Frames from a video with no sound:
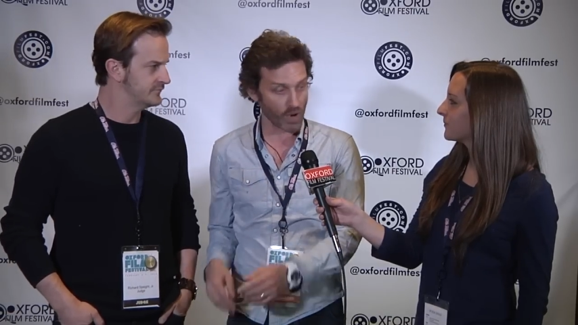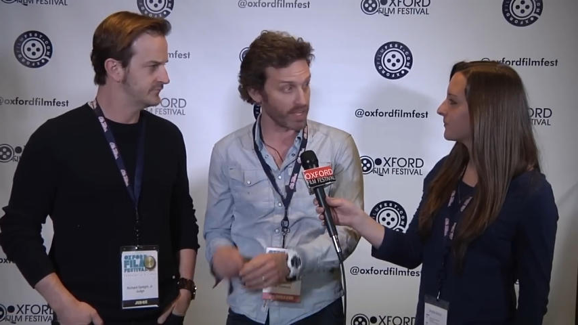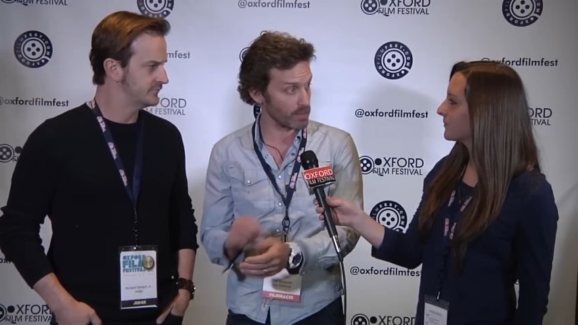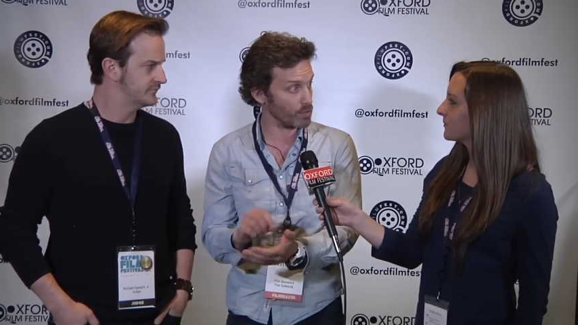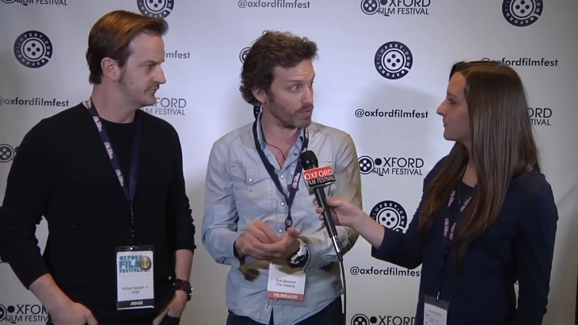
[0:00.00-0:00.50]

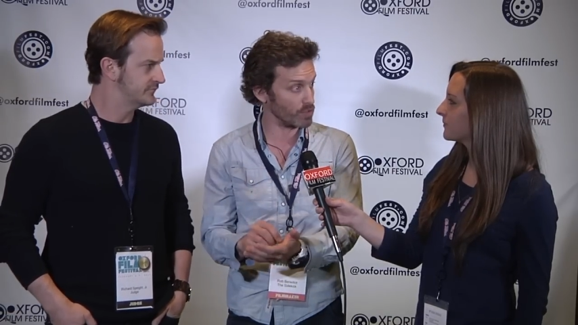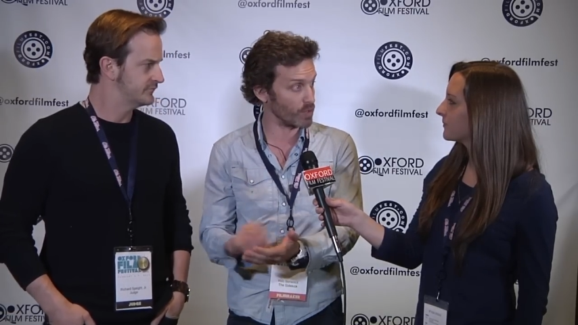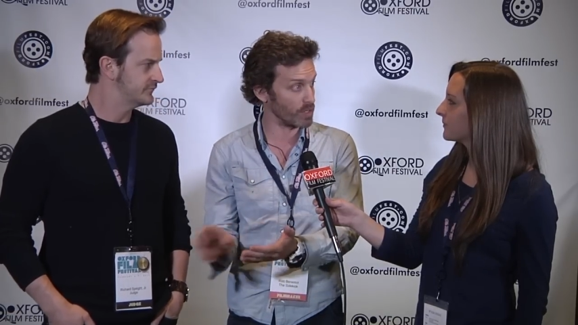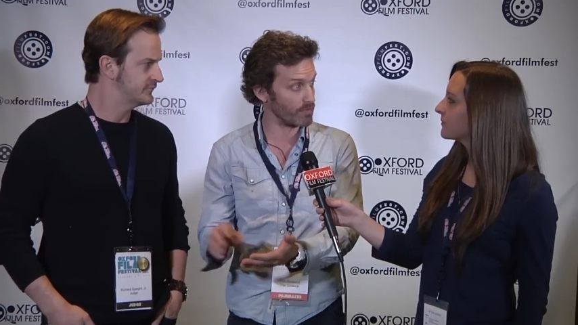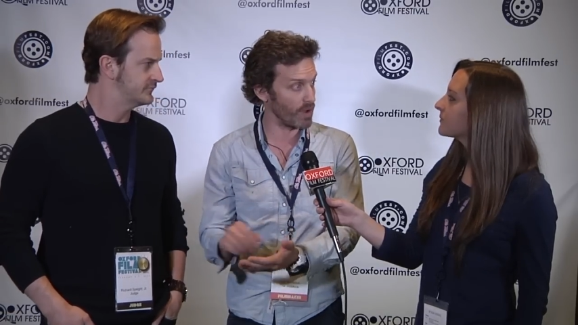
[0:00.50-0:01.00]
Speaker 1: rank the movies
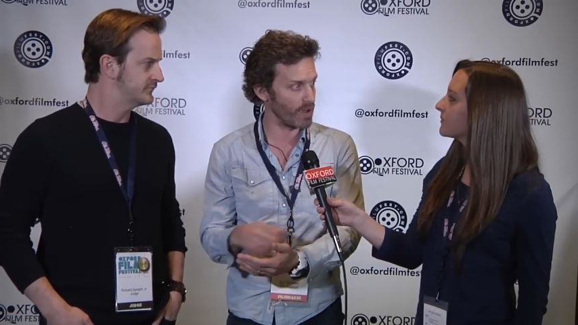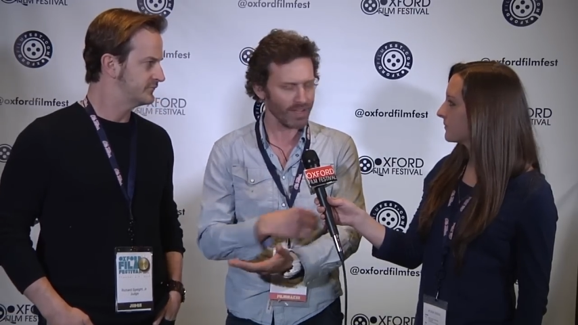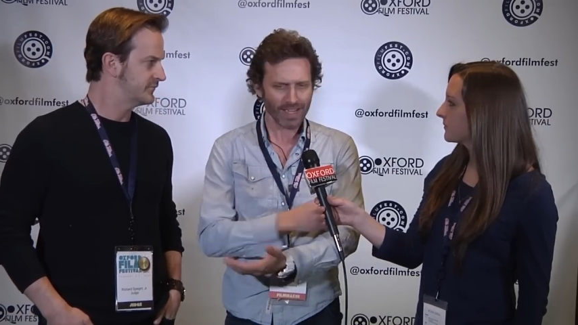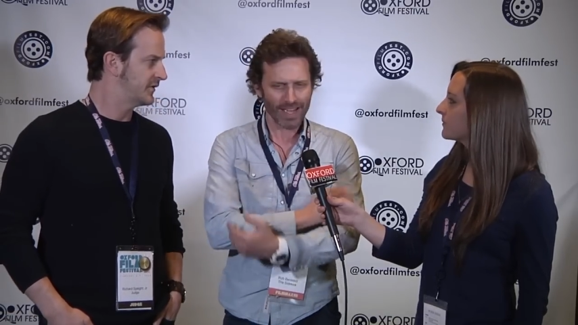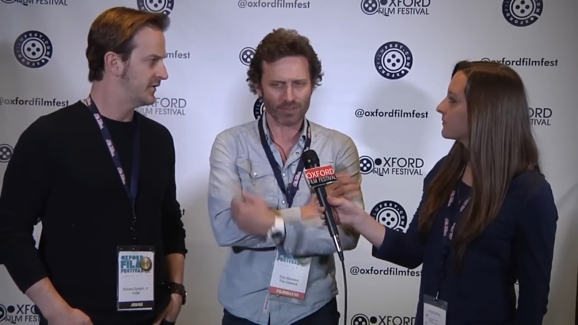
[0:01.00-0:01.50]
one to five,
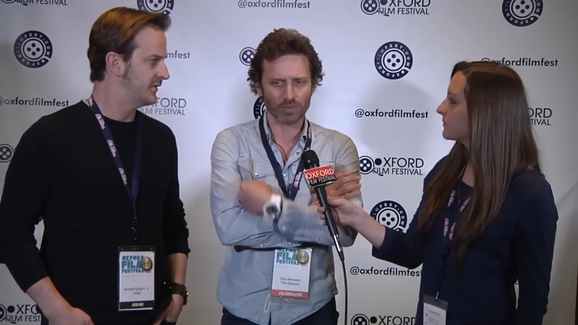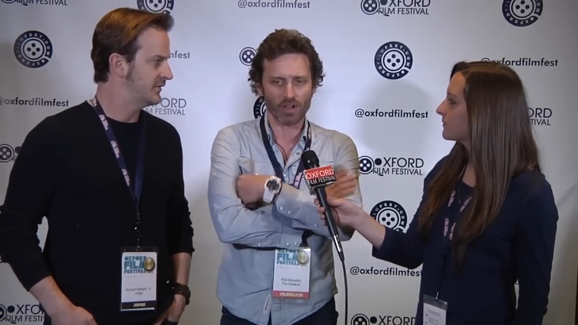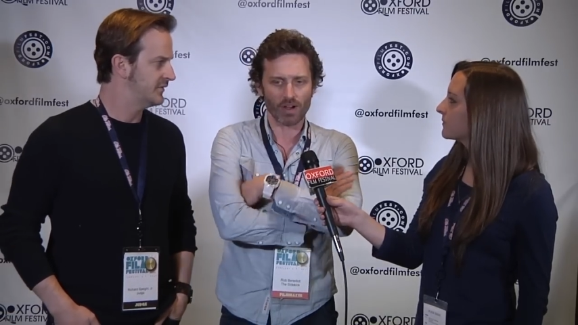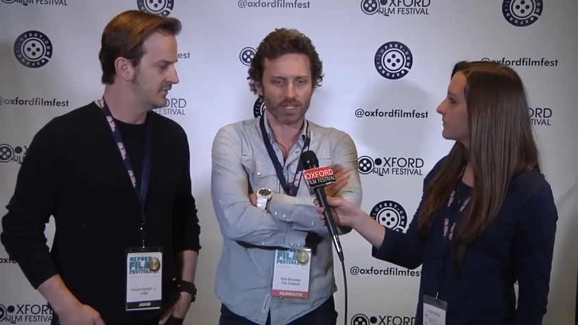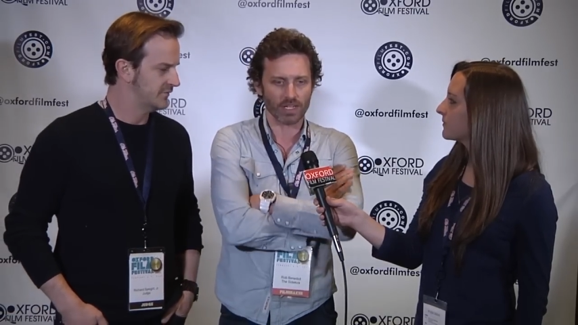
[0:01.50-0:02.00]
and it's really
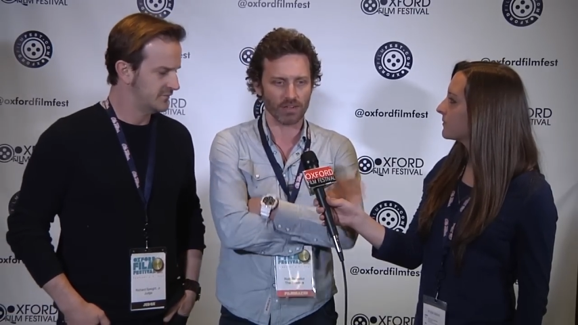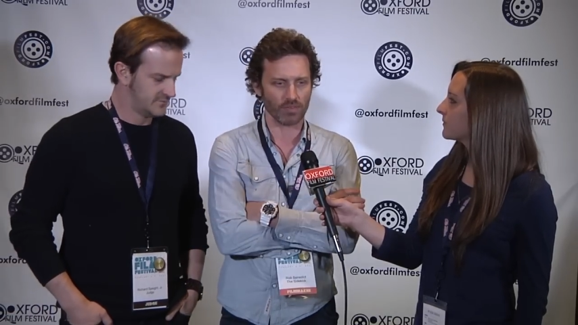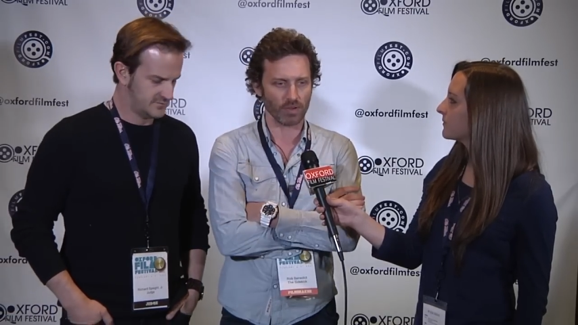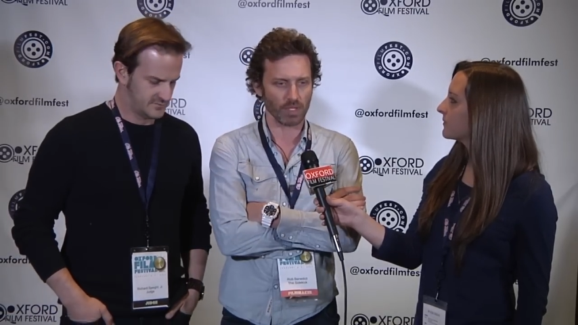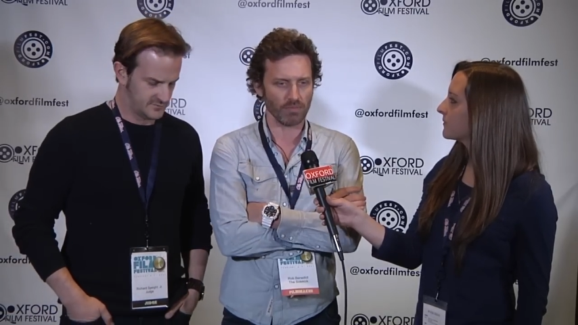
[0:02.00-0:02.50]
hard to
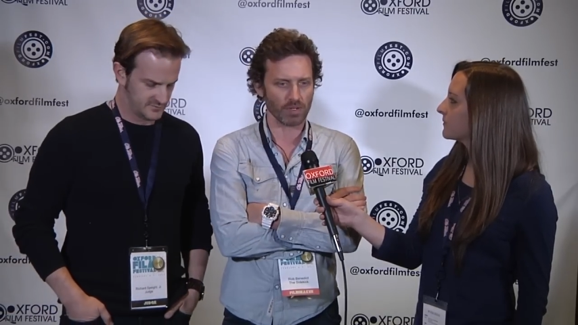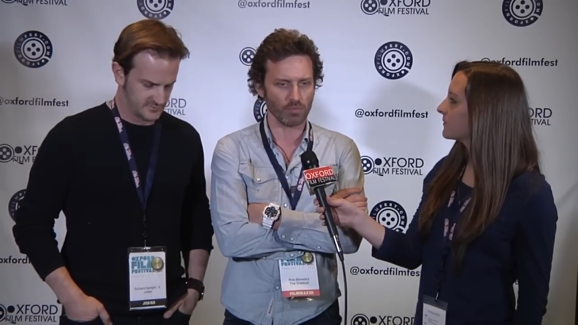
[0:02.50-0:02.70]
give um, even